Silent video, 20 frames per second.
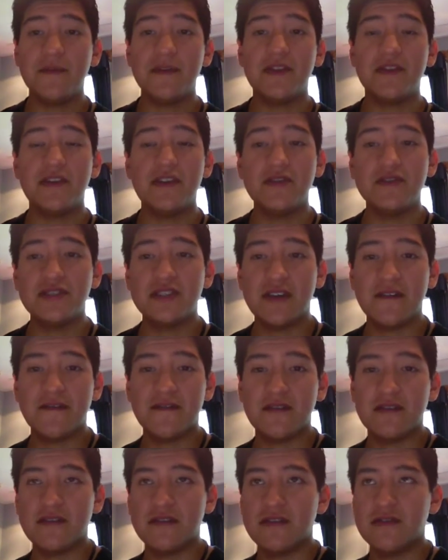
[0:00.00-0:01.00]
But there's
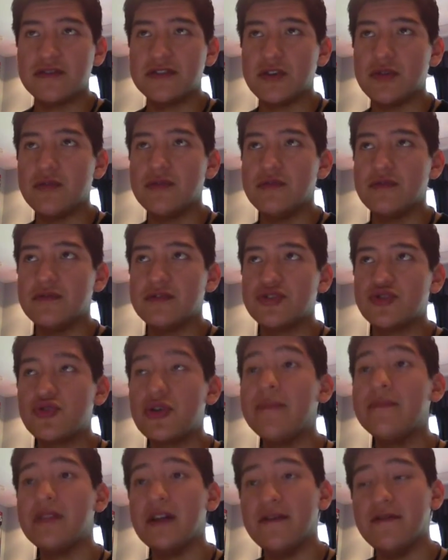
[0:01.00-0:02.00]
no
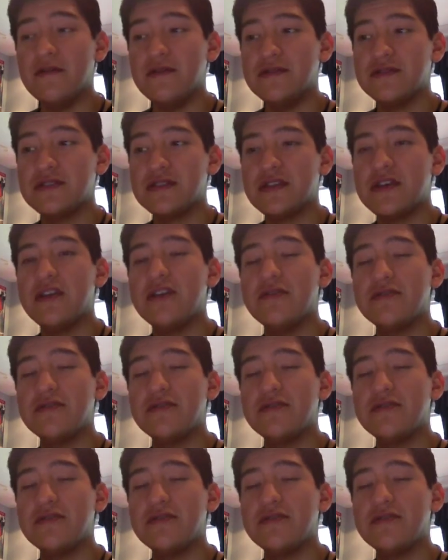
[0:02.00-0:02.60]
trim levels.